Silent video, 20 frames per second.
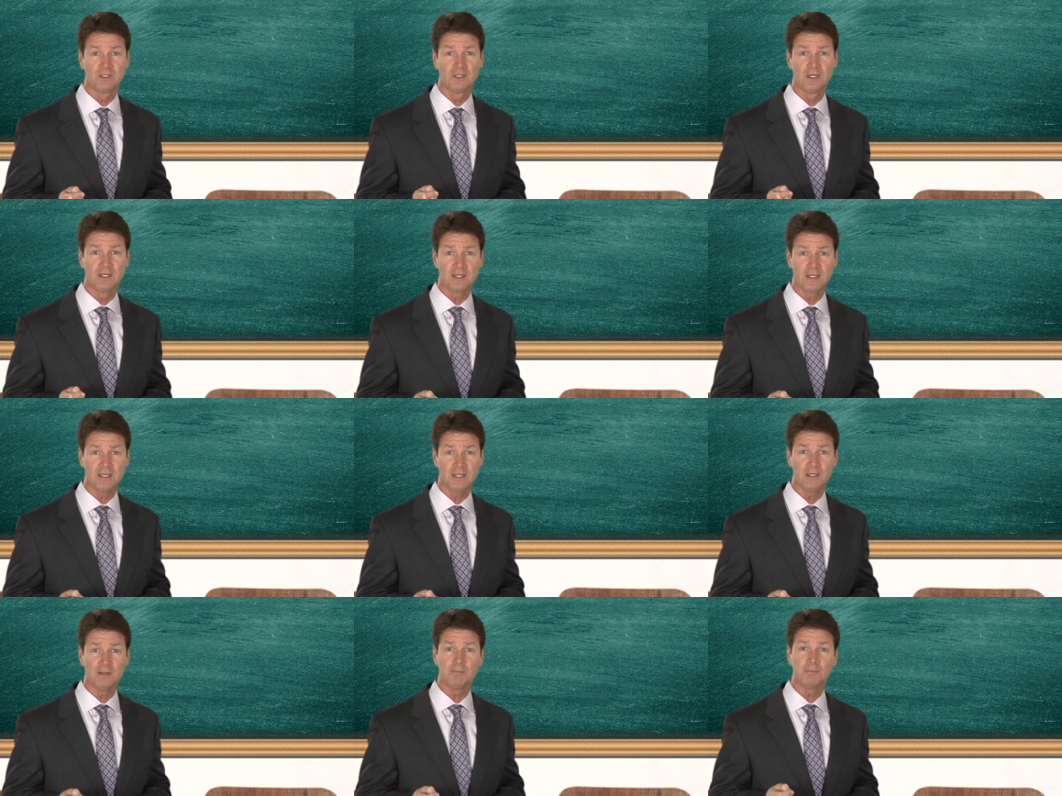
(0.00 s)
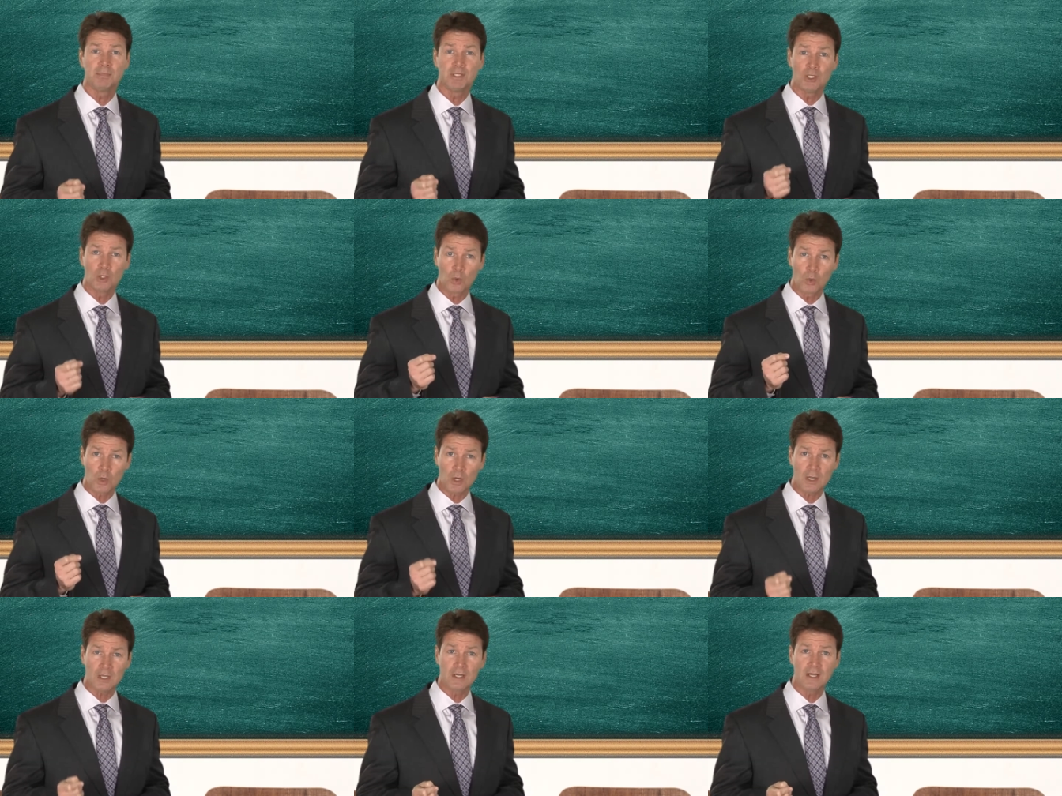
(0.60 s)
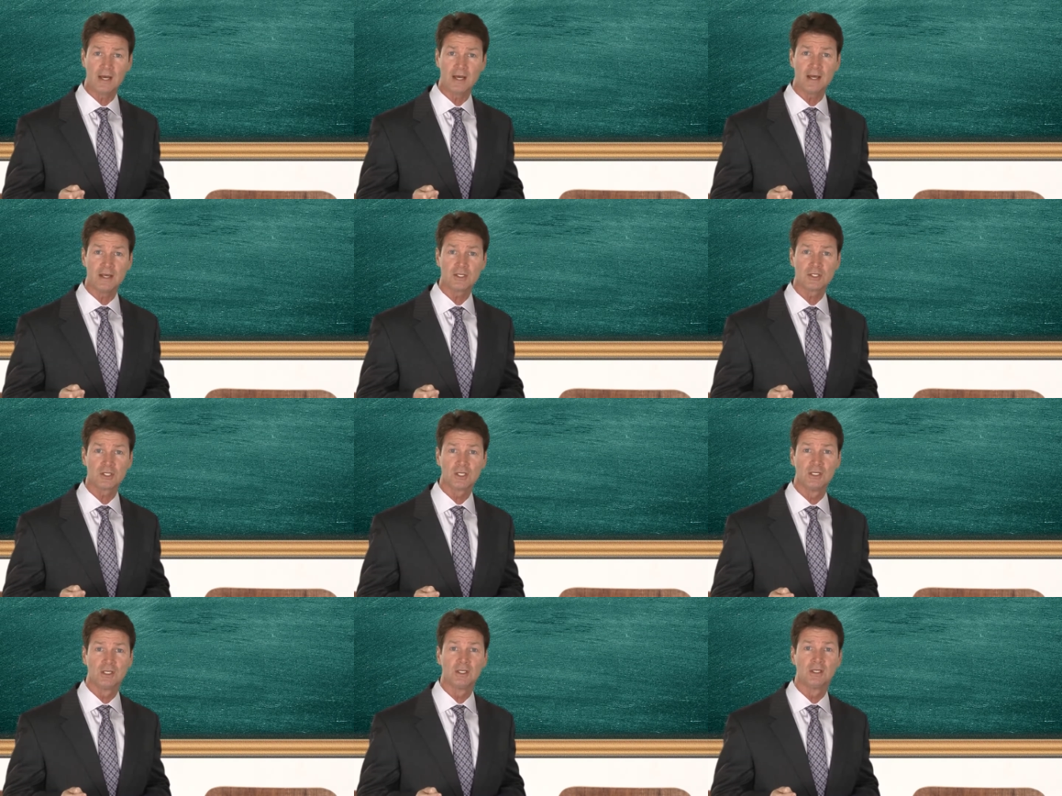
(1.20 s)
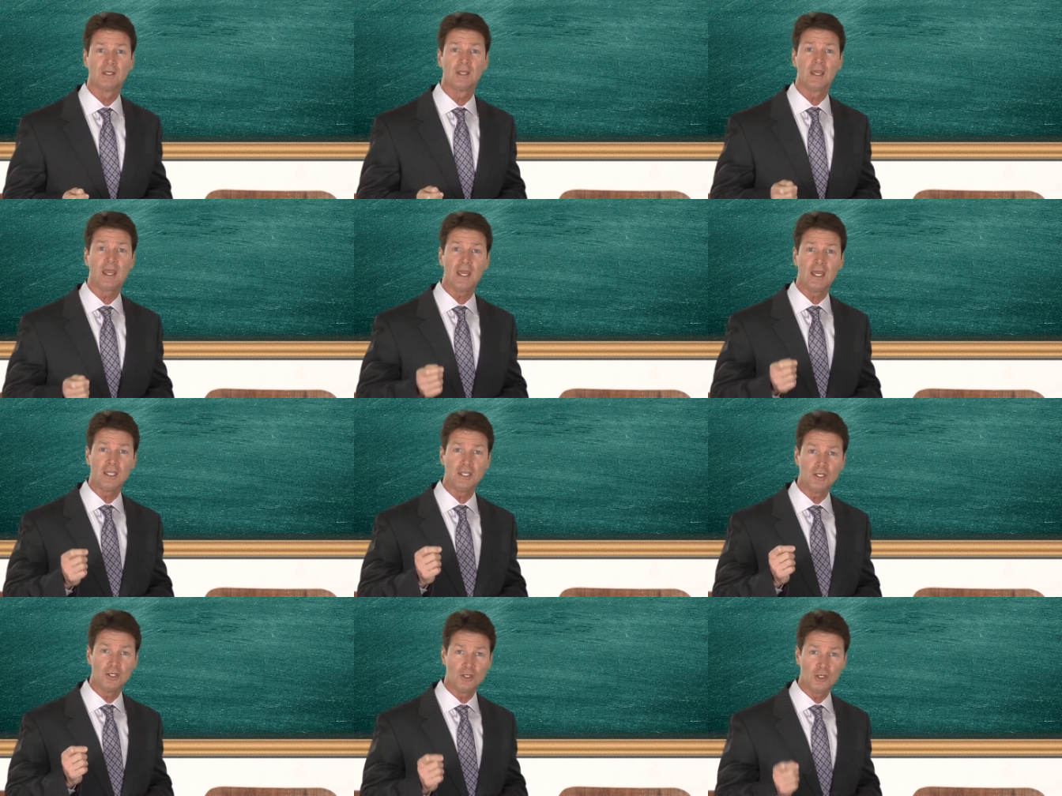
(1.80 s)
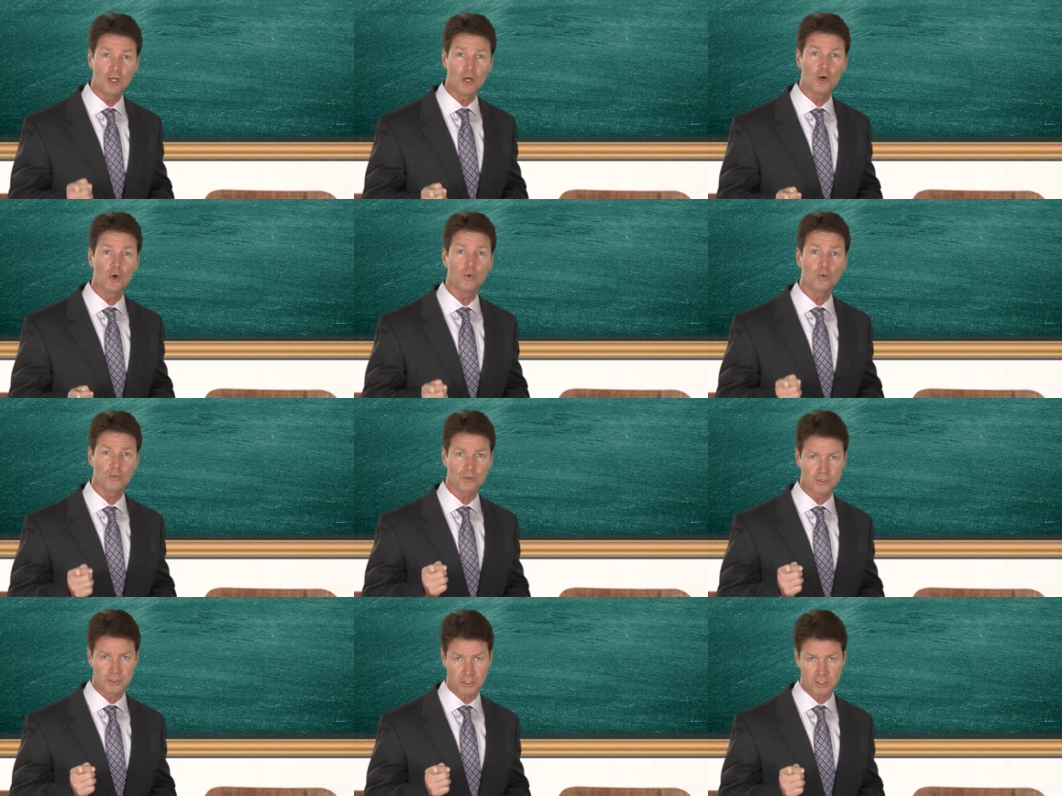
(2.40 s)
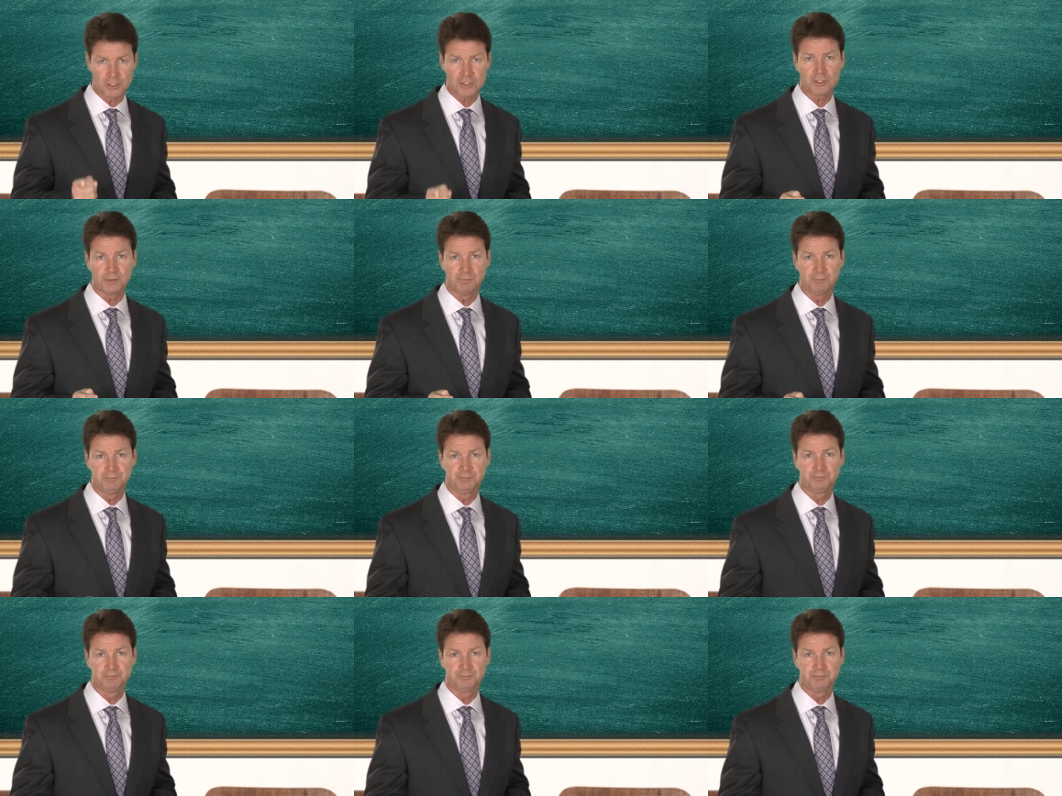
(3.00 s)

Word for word: Again, be organized and know the system.